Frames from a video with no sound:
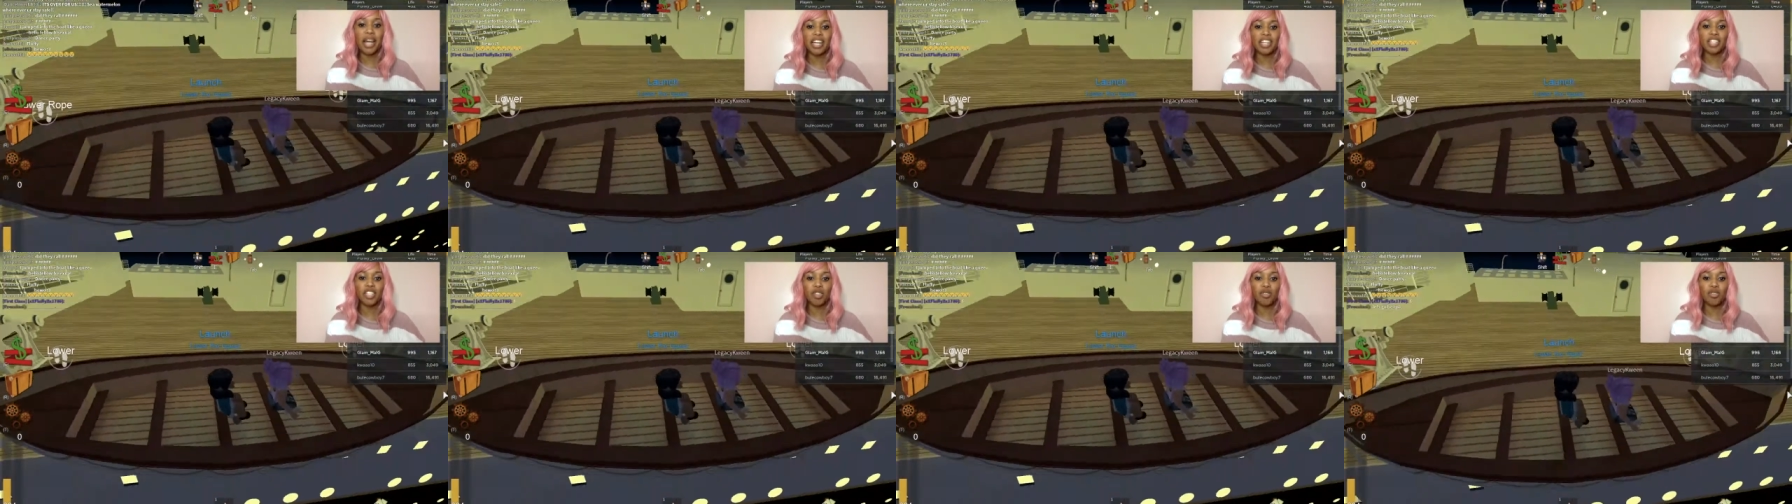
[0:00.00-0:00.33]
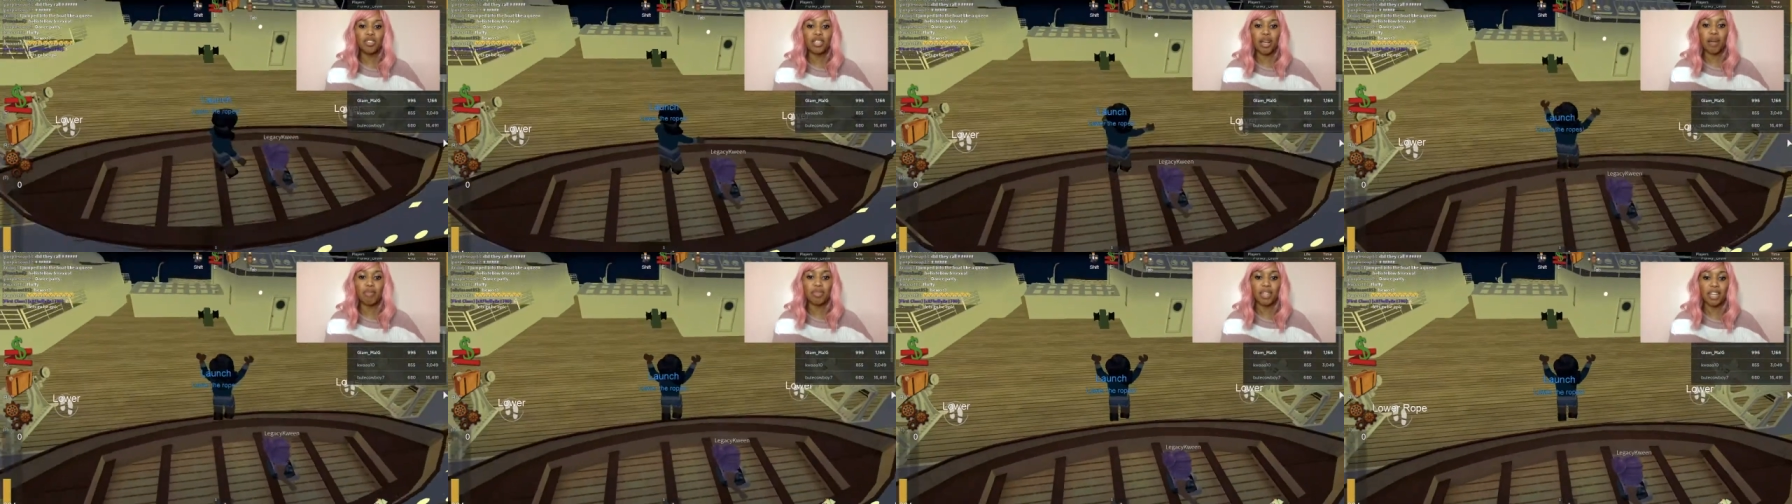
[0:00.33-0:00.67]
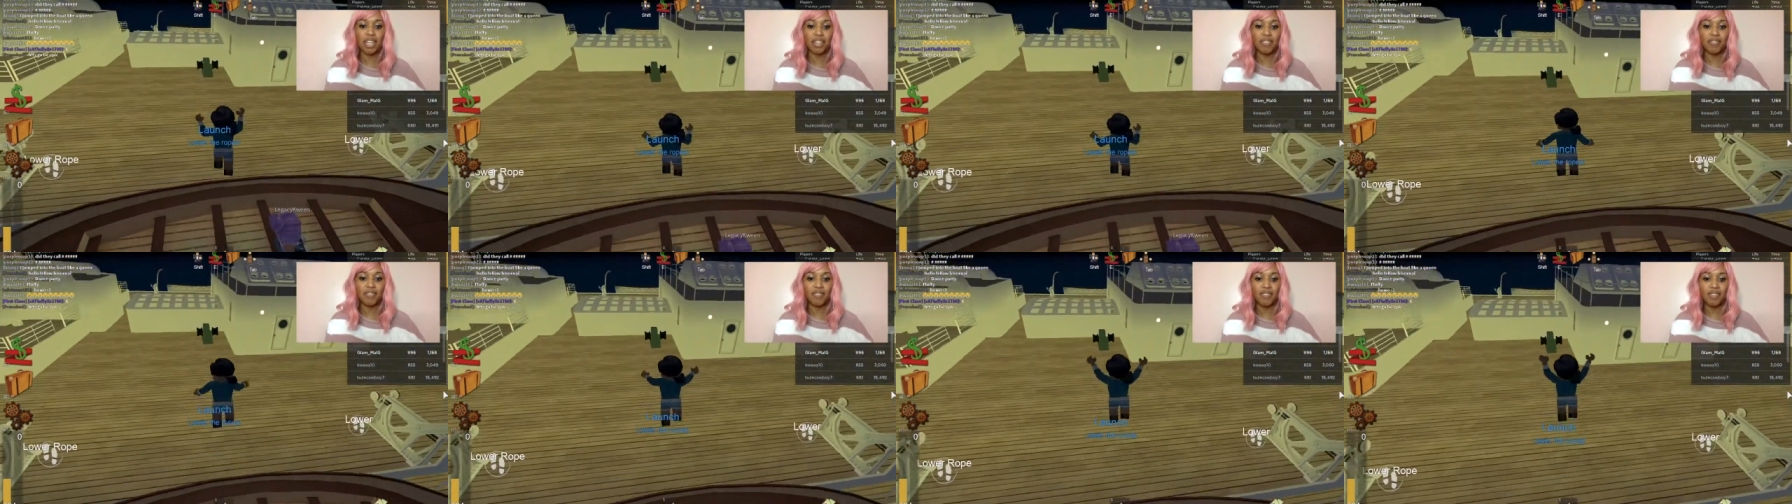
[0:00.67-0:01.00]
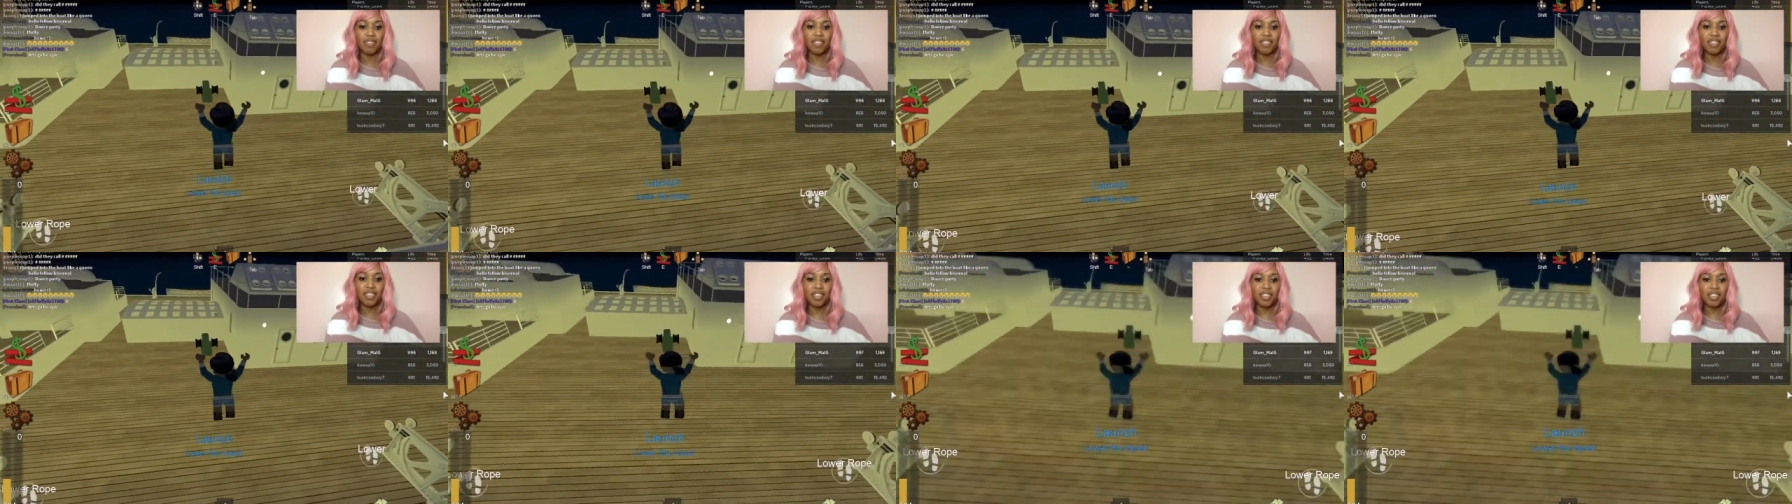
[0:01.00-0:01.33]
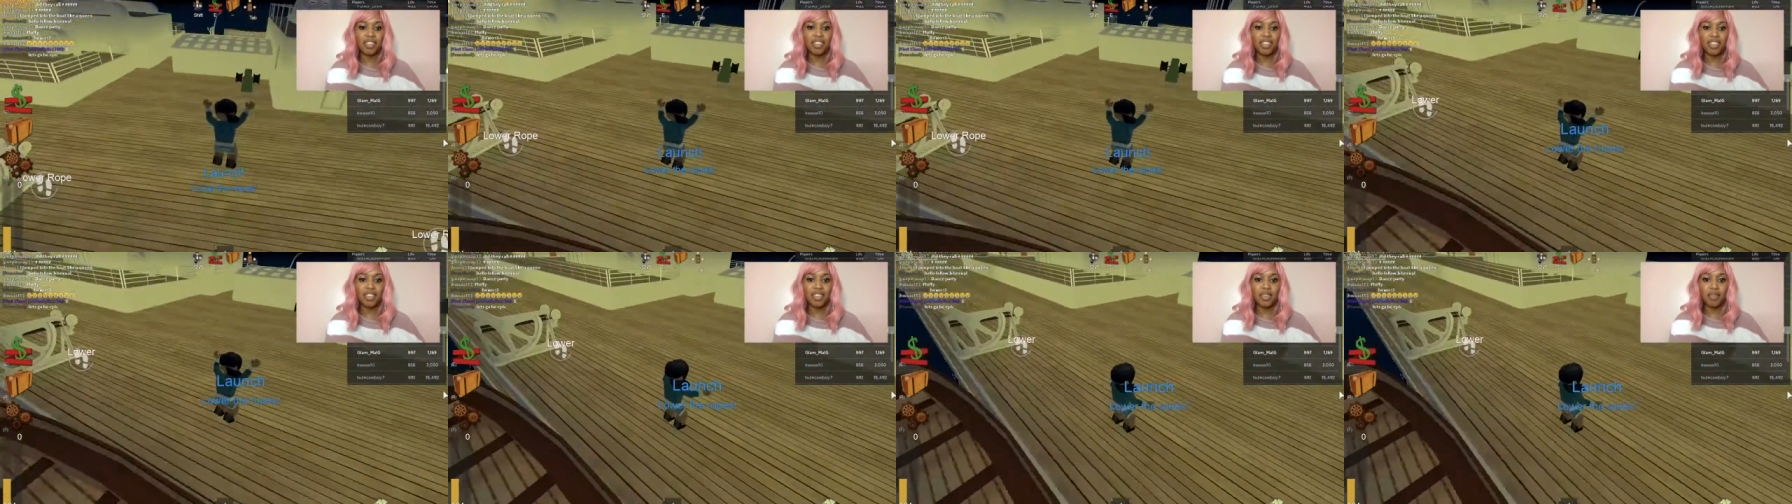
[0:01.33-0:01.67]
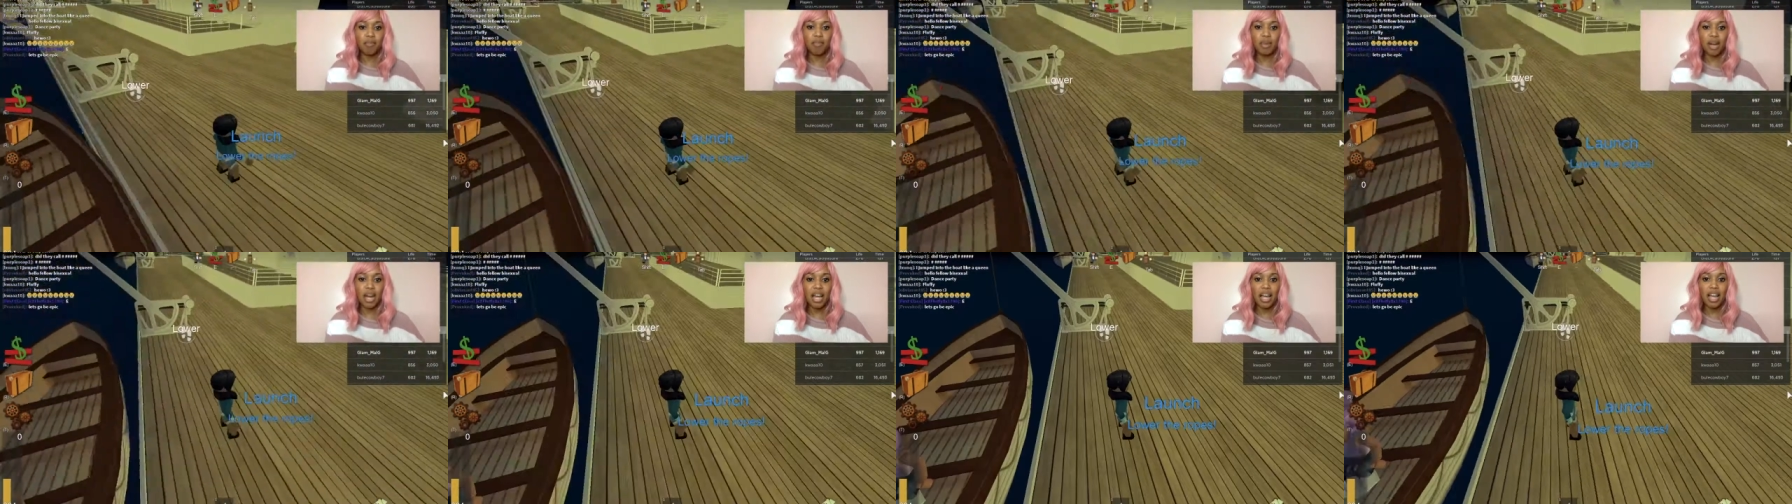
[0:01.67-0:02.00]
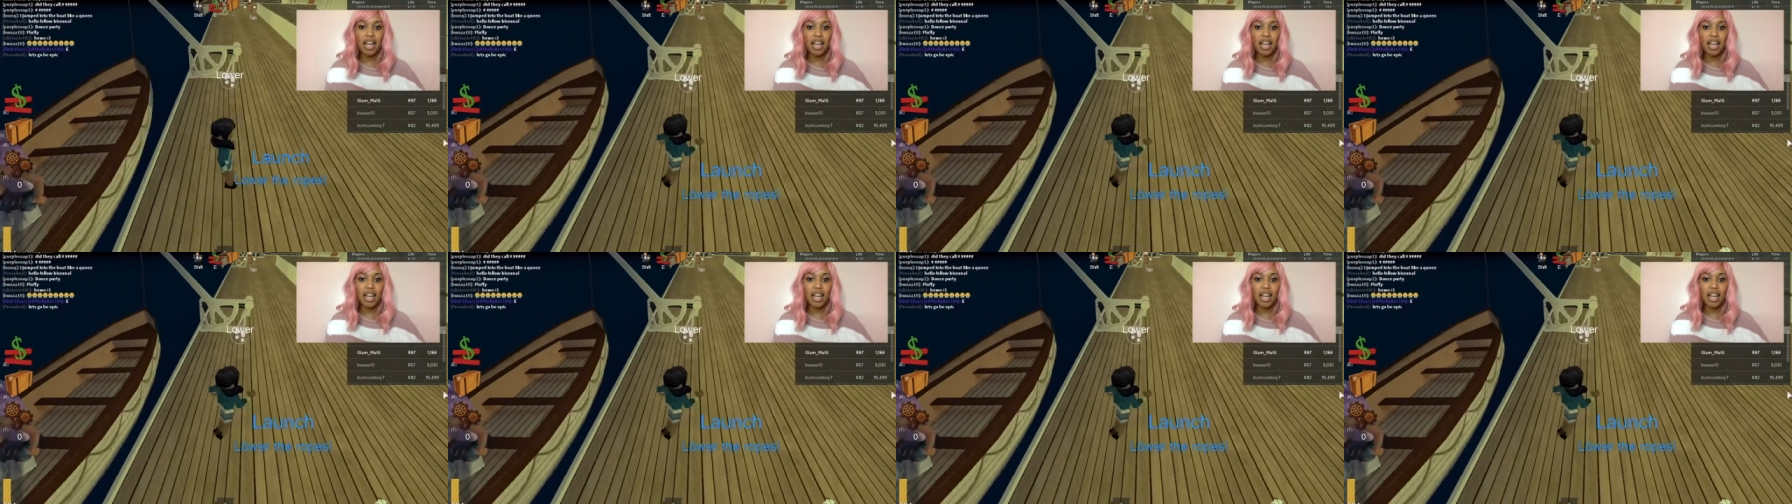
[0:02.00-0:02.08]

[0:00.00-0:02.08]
gotta do something. Oh gosh.